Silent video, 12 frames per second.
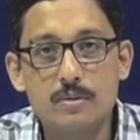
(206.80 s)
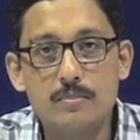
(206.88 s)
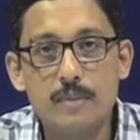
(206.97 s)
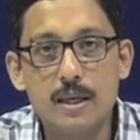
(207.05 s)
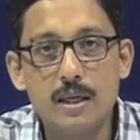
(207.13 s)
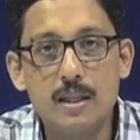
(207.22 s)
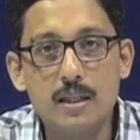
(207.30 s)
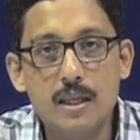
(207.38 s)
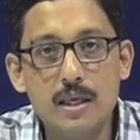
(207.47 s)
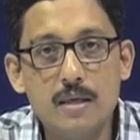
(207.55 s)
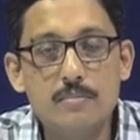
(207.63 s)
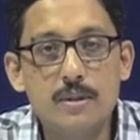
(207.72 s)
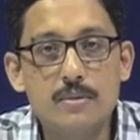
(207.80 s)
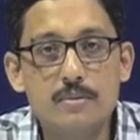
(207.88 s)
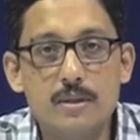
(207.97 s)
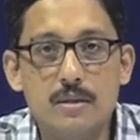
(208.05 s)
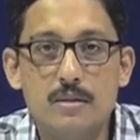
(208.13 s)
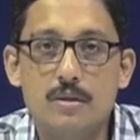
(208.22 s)
make a link
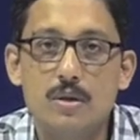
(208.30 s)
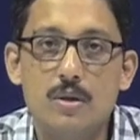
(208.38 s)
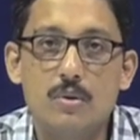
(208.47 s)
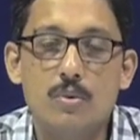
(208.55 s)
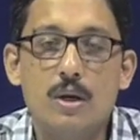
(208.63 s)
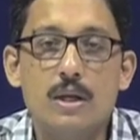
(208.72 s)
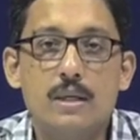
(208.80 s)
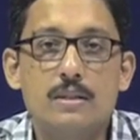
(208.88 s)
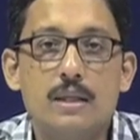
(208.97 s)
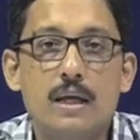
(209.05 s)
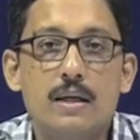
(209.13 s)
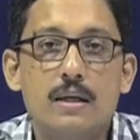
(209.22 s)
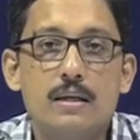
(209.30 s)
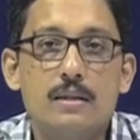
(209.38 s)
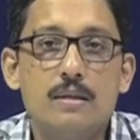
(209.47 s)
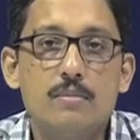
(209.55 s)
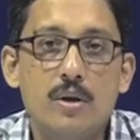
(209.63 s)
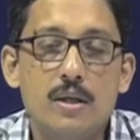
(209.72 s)
between what exactly
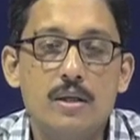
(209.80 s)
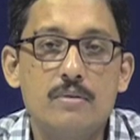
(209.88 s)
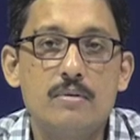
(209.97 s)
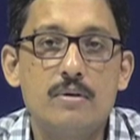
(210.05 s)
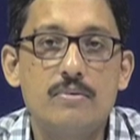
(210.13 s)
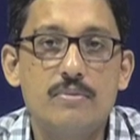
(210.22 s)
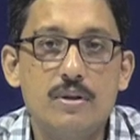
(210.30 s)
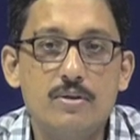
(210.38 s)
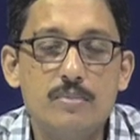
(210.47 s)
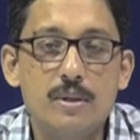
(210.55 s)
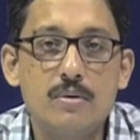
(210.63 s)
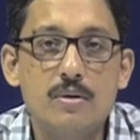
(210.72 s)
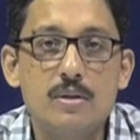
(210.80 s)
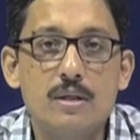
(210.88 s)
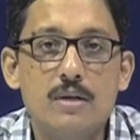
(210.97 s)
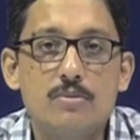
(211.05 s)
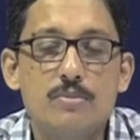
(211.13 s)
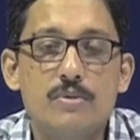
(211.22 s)
the molecular phenomena or the
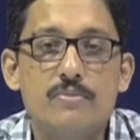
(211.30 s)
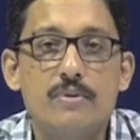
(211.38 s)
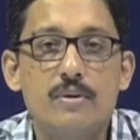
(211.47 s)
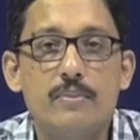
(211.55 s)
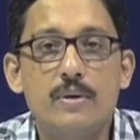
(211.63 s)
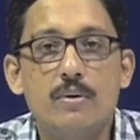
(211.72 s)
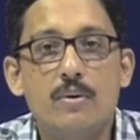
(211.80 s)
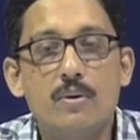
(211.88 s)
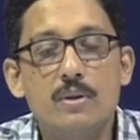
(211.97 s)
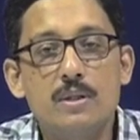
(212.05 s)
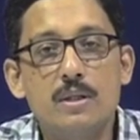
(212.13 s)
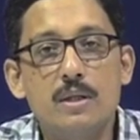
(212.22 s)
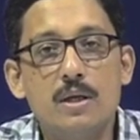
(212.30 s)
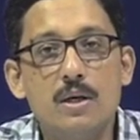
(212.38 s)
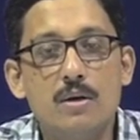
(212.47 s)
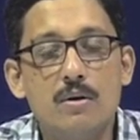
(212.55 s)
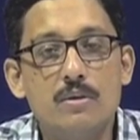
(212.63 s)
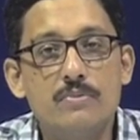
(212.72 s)
atomic phenomena or the
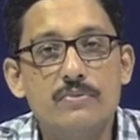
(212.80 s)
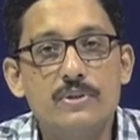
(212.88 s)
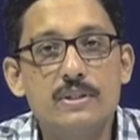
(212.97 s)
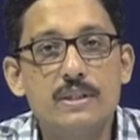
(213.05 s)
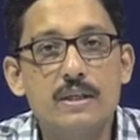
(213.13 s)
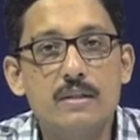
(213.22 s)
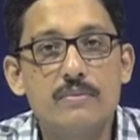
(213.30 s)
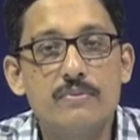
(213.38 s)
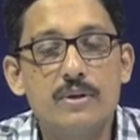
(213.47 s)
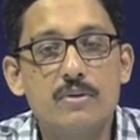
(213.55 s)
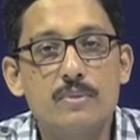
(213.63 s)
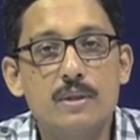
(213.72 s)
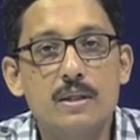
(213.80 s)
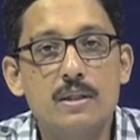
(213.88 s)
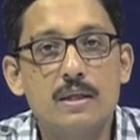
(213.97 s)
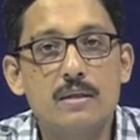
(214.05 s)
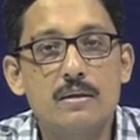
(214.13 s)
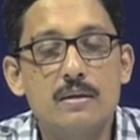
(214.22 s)
physical phenomena
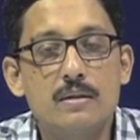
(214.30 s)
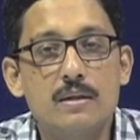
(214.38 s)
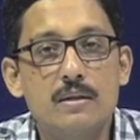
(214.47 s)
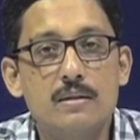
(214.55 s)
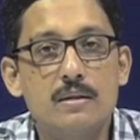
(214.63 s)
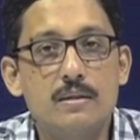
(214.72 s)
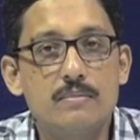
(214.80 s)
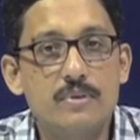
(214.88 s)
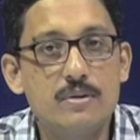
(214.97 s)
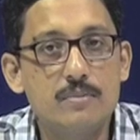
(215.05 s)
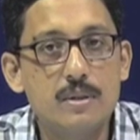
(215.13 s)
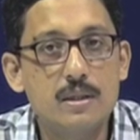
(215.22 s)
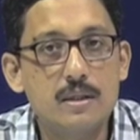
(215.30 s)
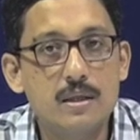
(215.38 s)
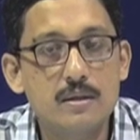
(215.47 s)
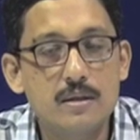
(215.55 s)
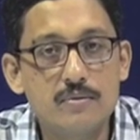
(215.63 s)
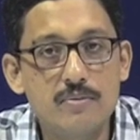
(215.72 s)
that
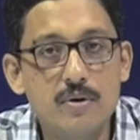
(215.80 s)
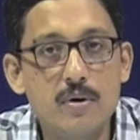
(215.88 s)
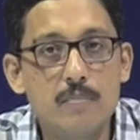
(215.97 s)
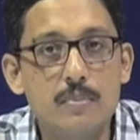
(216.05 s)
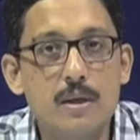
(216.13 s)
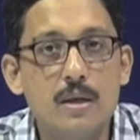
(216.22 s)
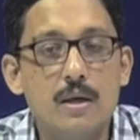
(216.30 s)
are involved